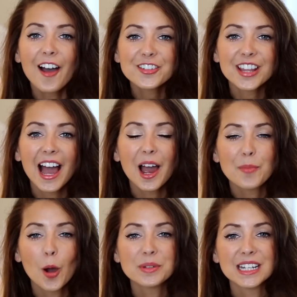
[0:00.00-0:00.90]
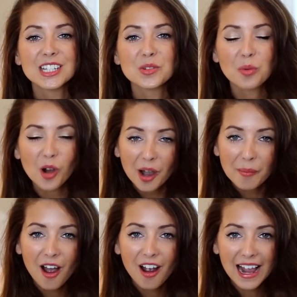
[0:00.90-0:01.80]
After that I popped into
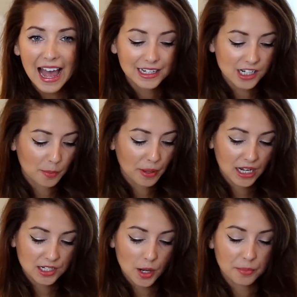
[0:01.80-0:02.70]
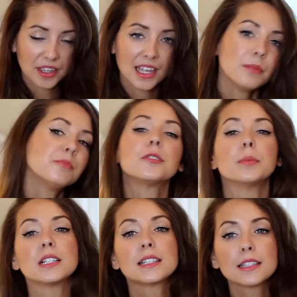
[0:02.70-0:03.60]
Primark and I picked up the
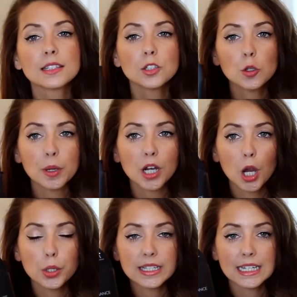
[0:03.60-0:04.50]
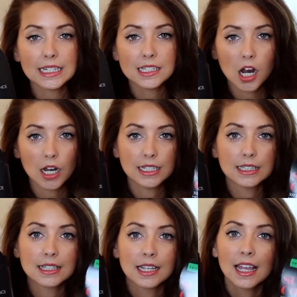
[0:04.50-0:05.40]
infamous super cosy
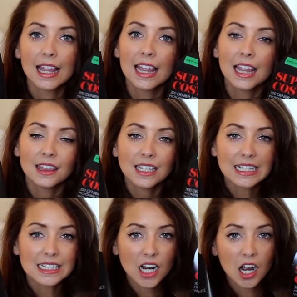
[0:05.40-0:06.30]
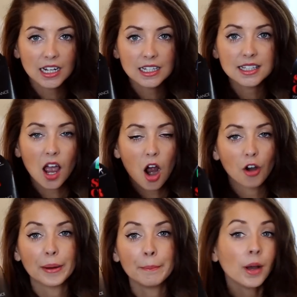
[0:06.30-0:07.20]
tights. These tights
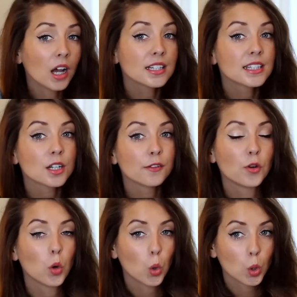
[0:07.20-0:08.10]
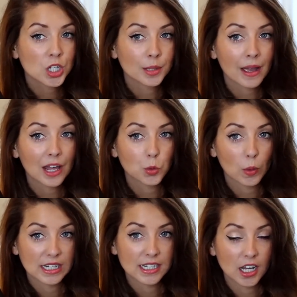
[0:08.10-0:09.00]
are a must for autumn and
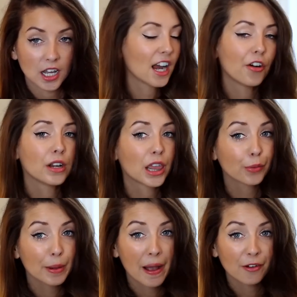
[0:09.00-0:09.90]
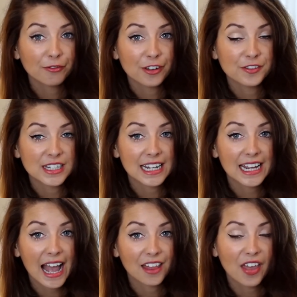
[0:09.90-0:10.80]
winter. They're only
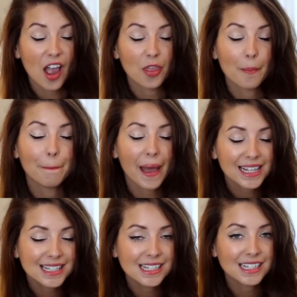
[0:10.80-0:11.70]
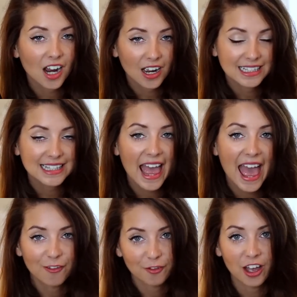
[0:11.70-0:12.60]
£3.50 and they are the best tights
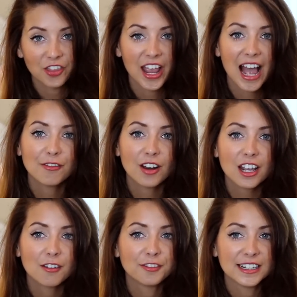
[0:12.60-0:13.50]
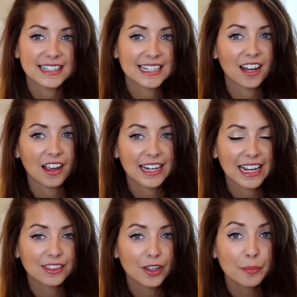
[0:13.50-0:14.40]
ever. They have like a fleecy
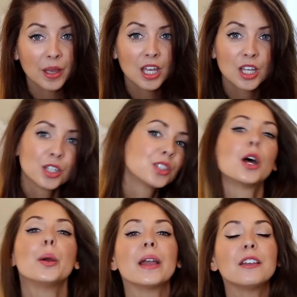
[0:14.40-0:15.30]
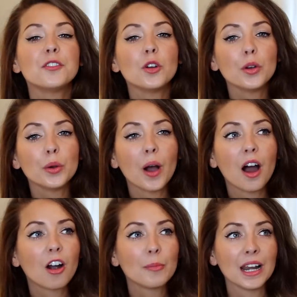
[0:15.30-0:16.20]
lining in them so if you
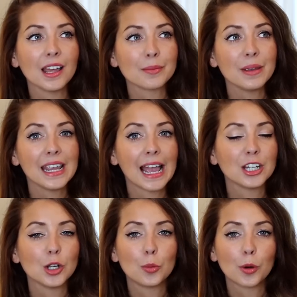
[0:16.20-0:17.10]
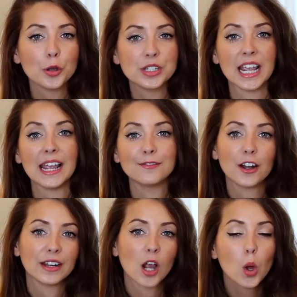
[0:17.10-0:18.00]
are a bit like me and you're prone to getting
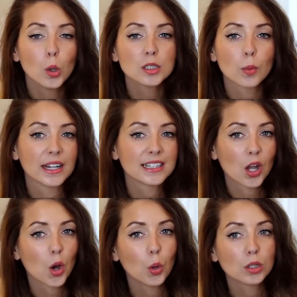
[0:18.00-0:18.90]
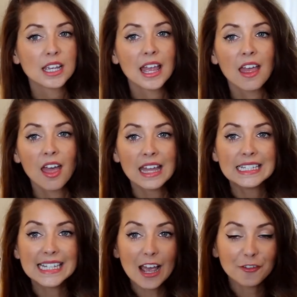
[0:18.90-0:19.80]
very cold when it's cold
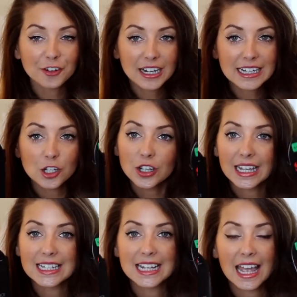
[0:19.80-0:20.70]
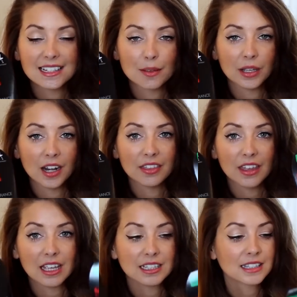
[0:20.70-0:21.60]
definitely look into getting something like
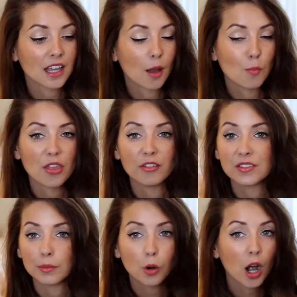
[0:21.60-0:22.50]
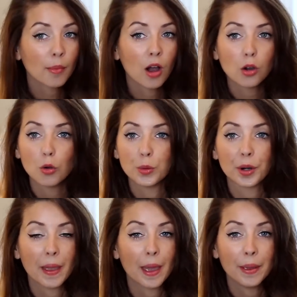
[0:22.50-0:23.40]
this um, whether it's from Primark or you
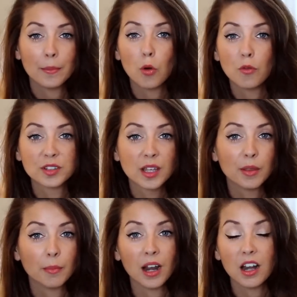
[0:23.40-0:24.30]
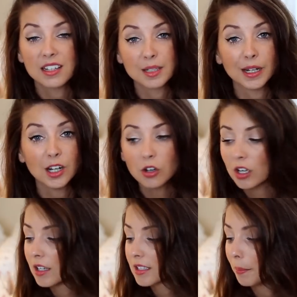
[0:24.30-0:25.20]
want to pay a bit more for some that might last a bit
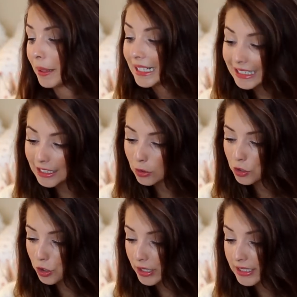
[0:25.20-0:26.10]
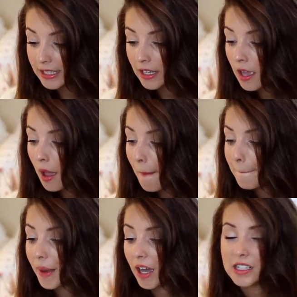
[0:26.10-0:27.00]
longer is completely your choice
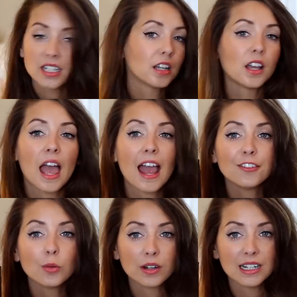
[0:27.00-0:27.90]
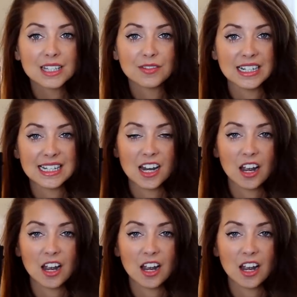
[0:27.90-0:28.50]
but Everyone needs fleecy